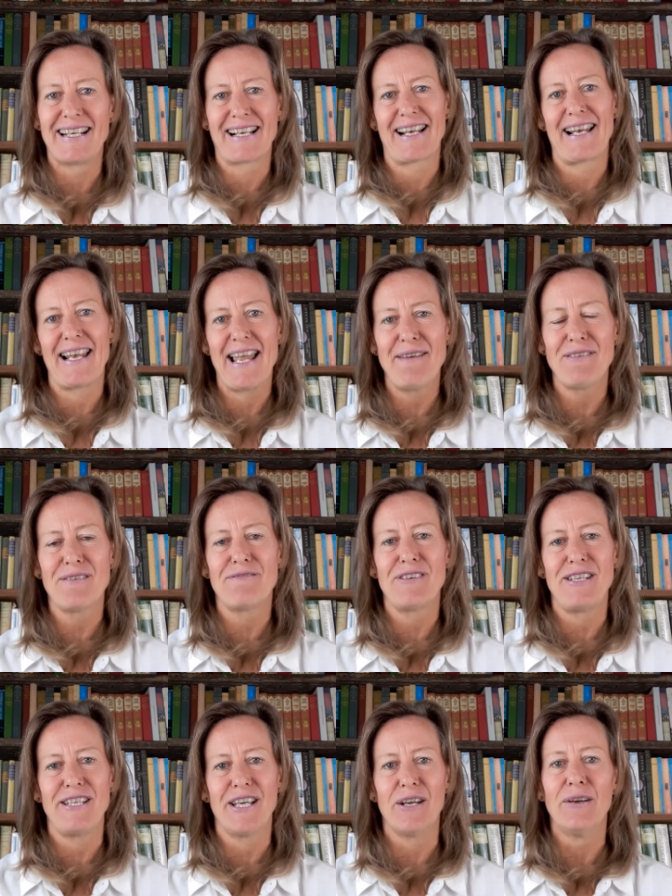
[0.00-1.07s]
clever
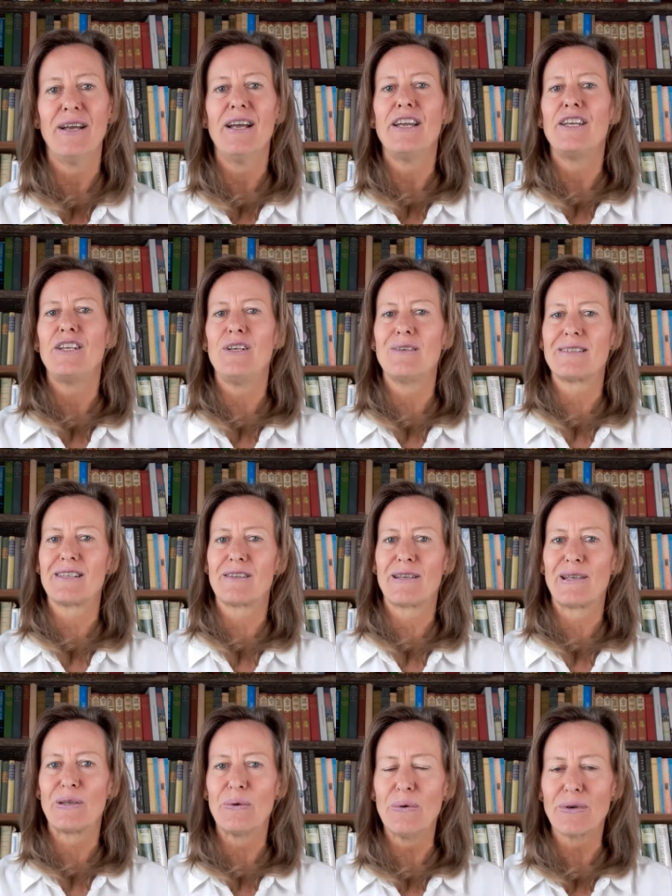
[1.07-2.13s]
video using the
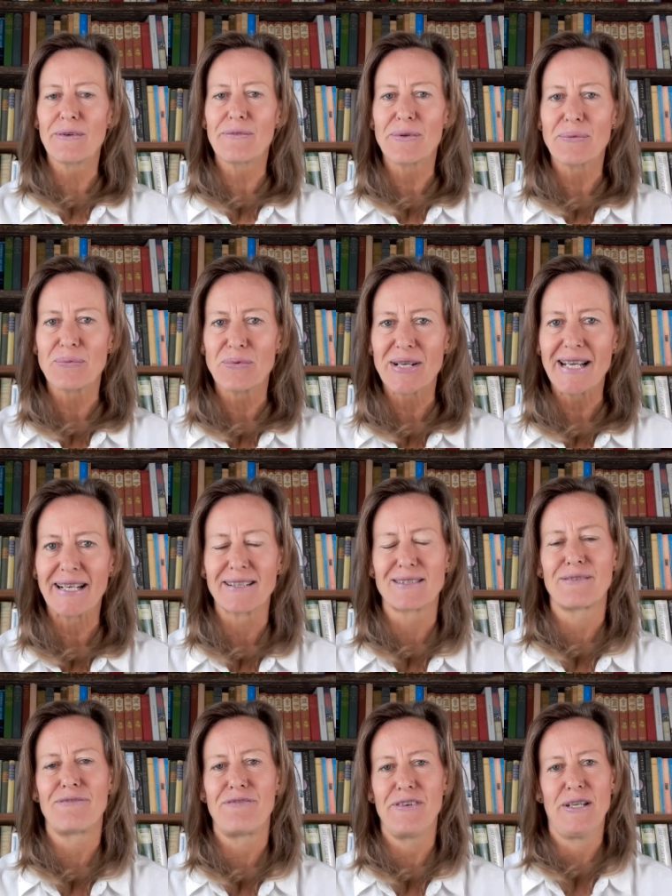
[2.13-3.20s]
Lord of the Rings
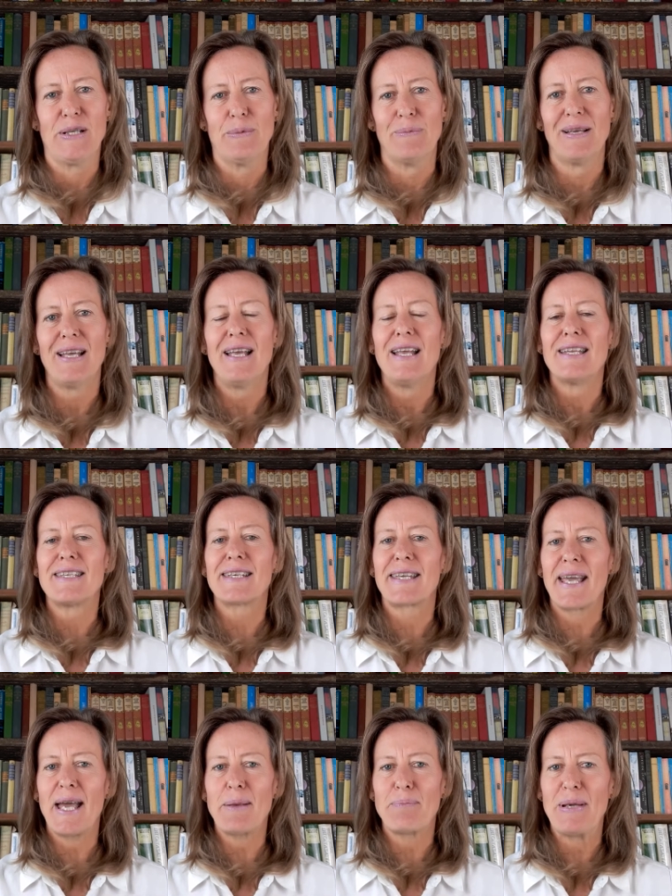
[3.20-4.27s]
film to
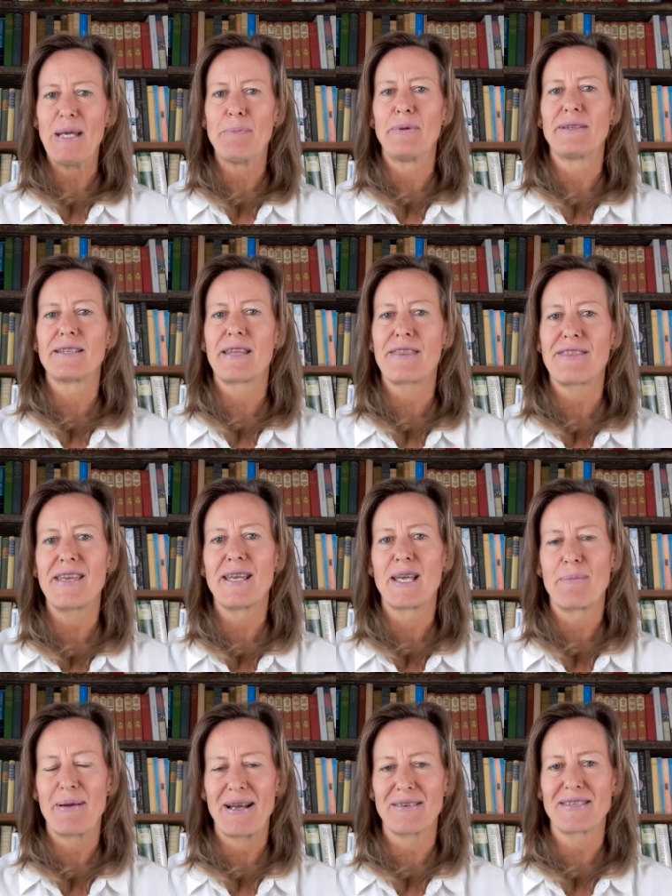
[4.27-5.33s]
get people to think
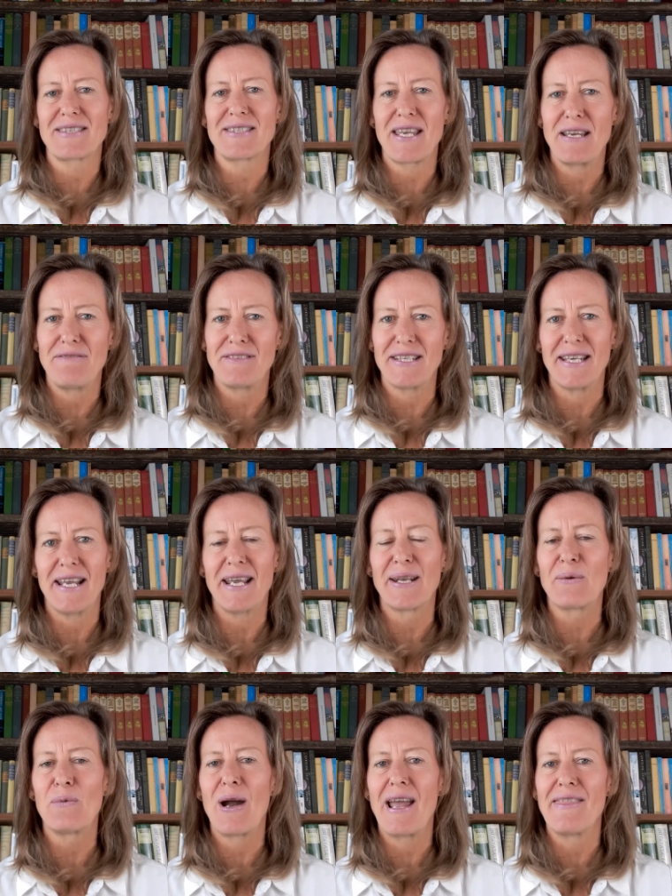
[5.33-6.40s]
about safety in a
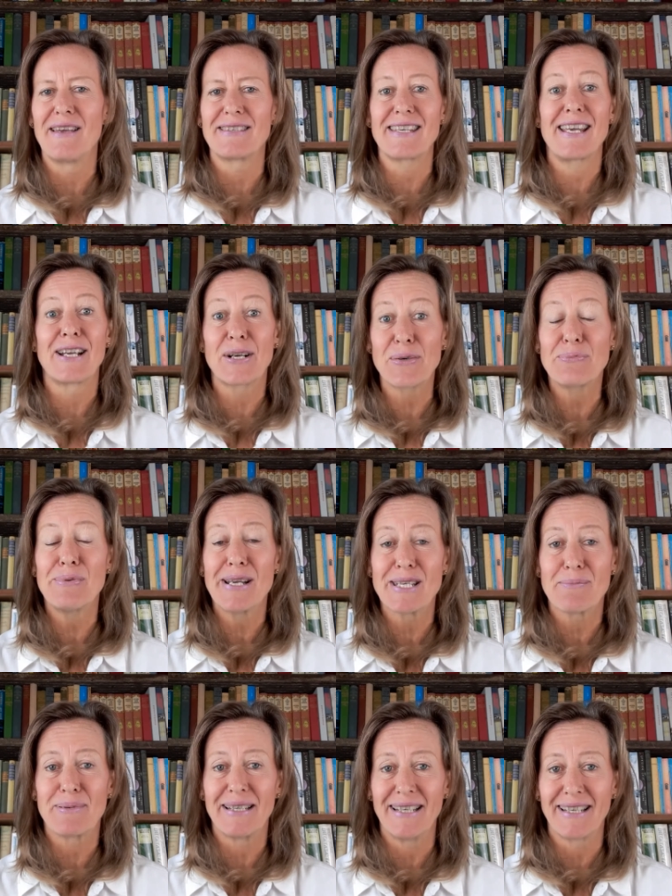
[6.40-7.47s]
way that's
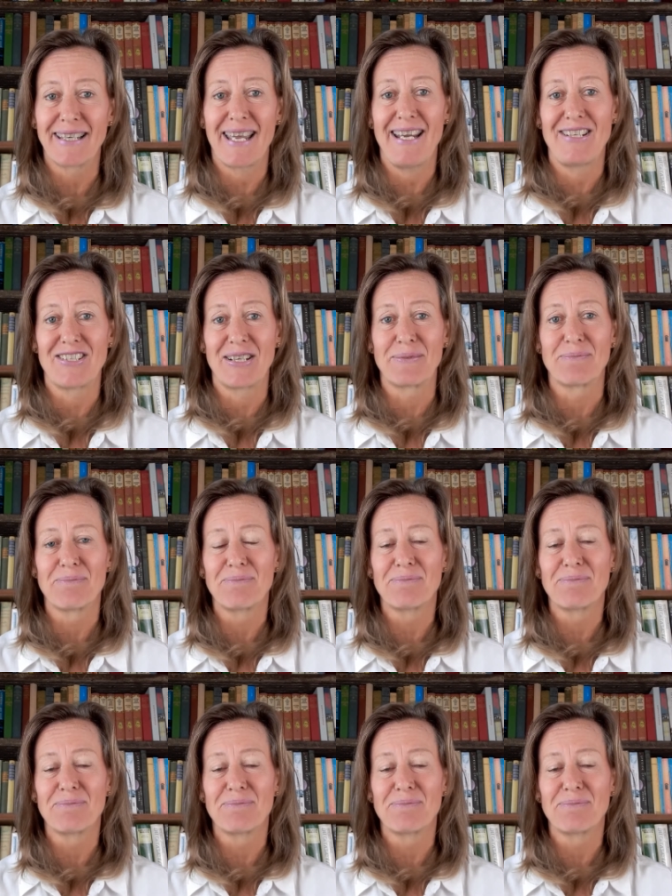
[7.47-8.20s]
incredibly engaging.